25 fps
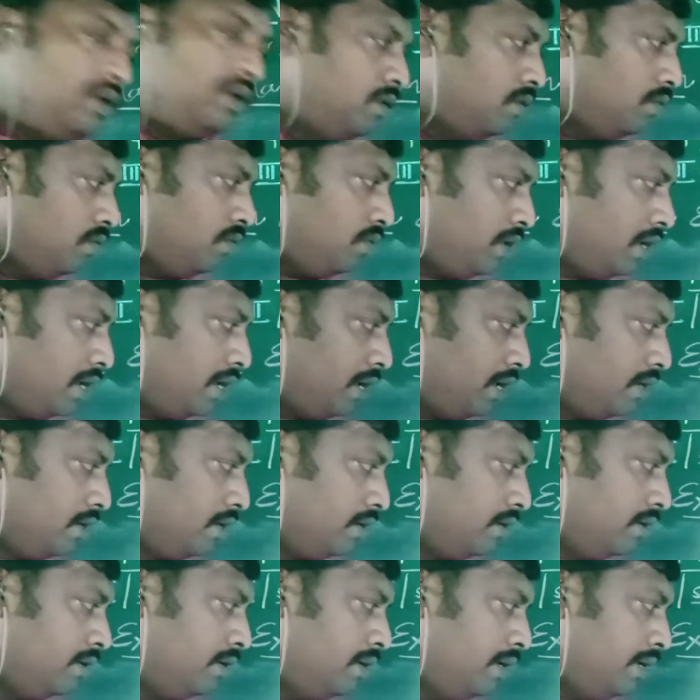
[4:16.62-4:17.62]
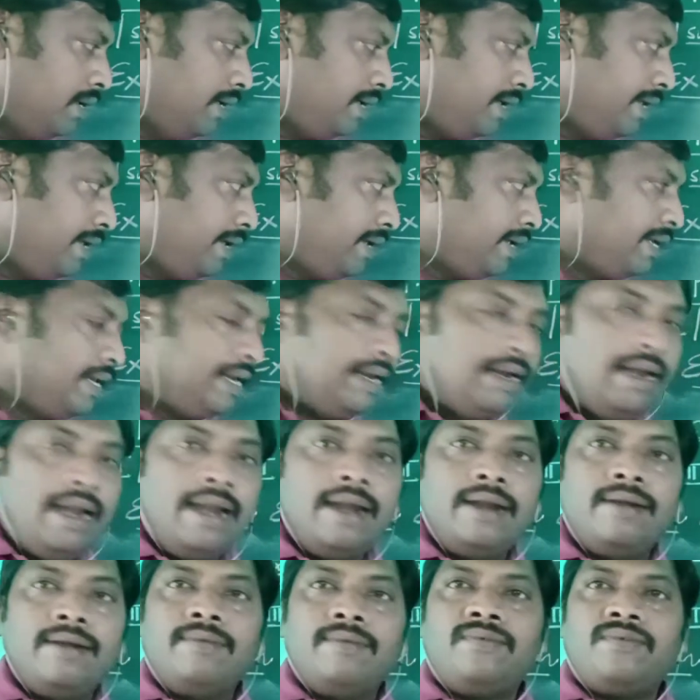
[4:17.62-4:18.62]
we are taken
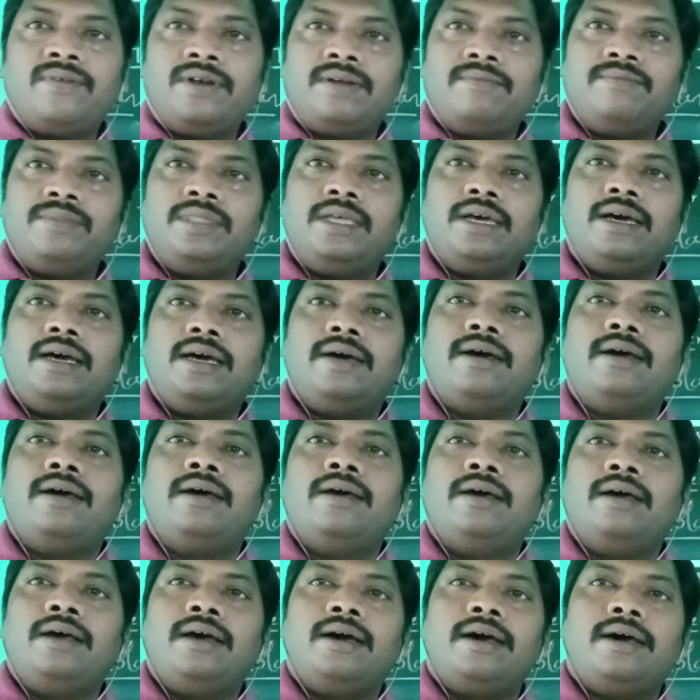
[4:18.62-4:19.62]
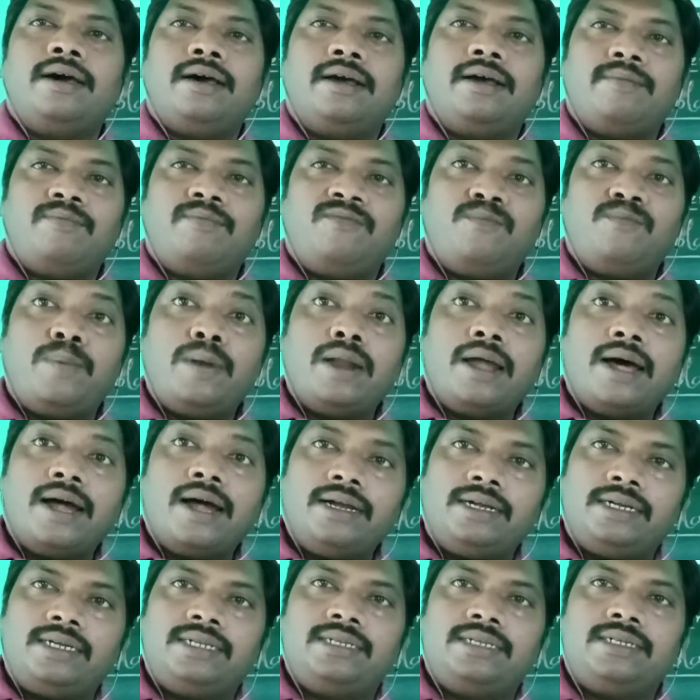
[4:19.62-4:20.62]
from the
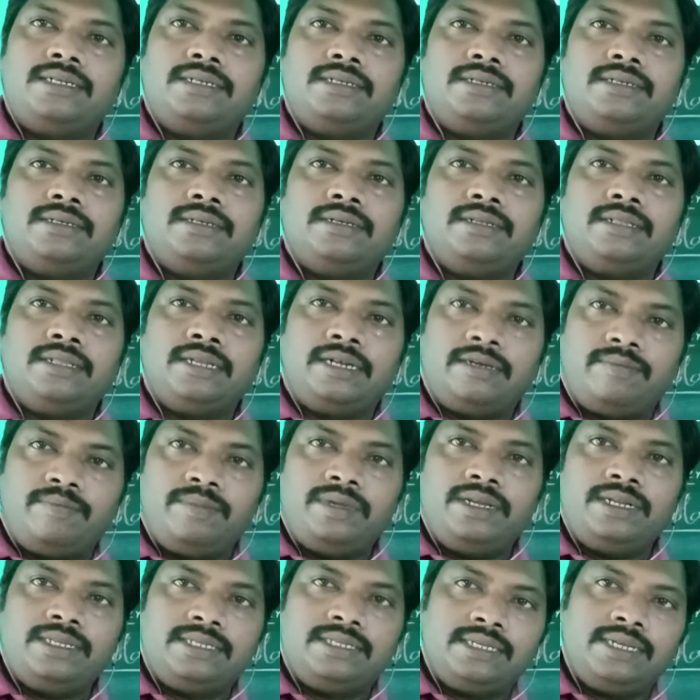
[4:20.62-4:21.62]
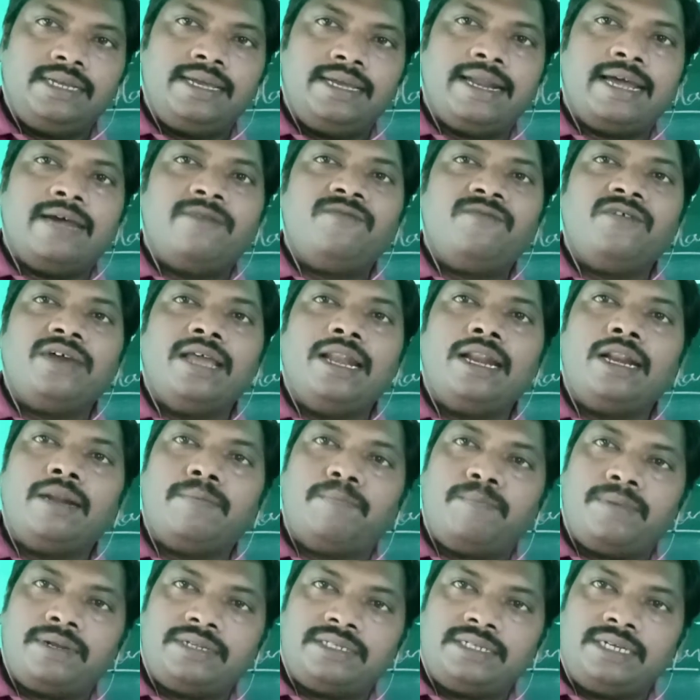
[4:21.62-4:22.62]
plot, that means graphical
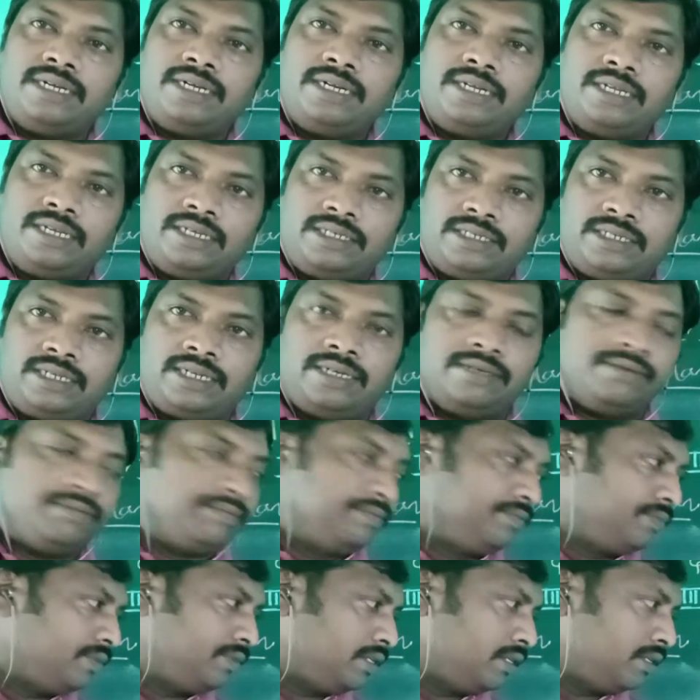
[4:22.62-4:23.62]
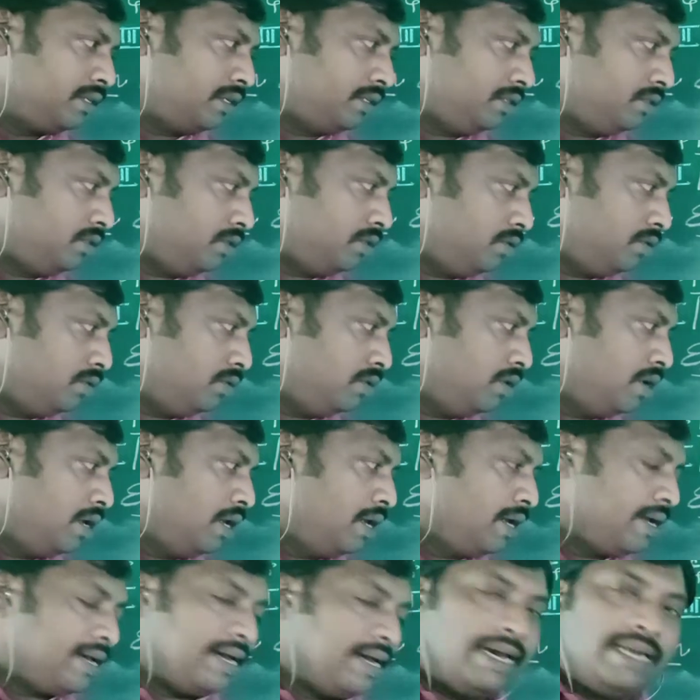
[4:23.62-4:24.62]
representation through
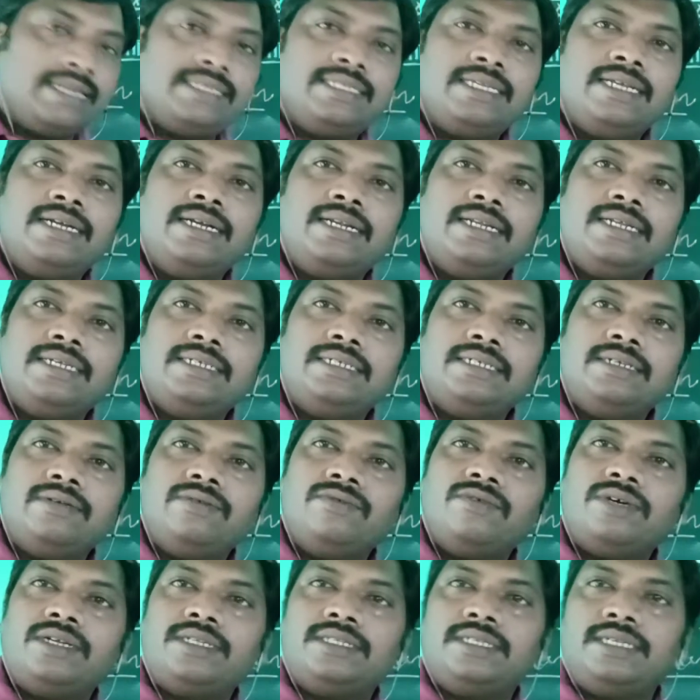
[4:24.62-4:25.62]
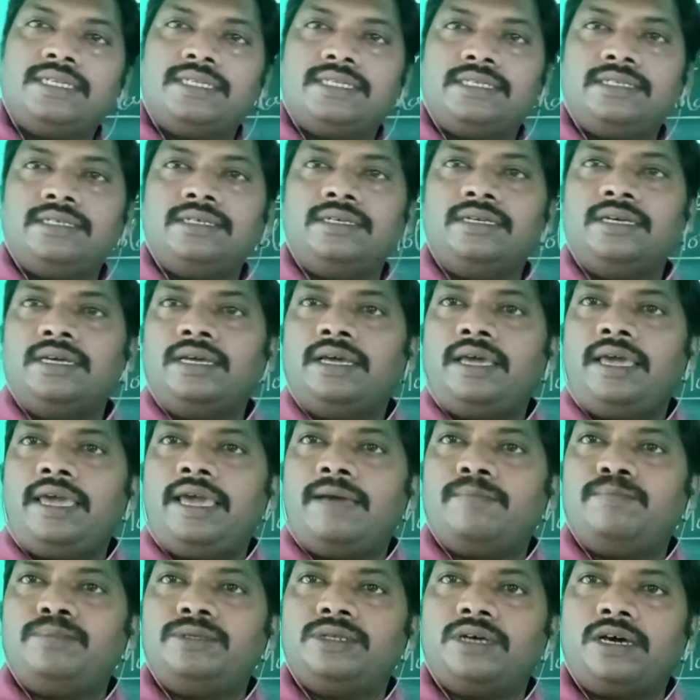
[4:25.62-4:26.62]
concentration versus
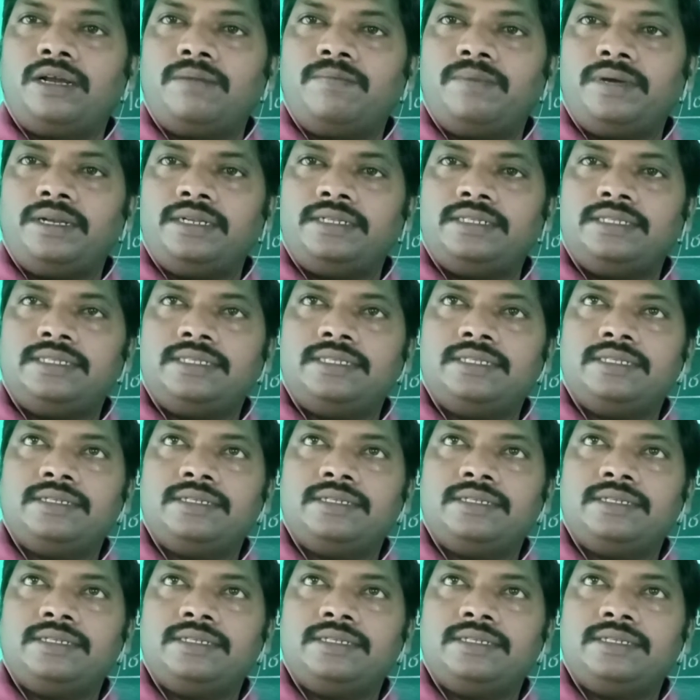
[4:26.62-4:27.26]
absorbance.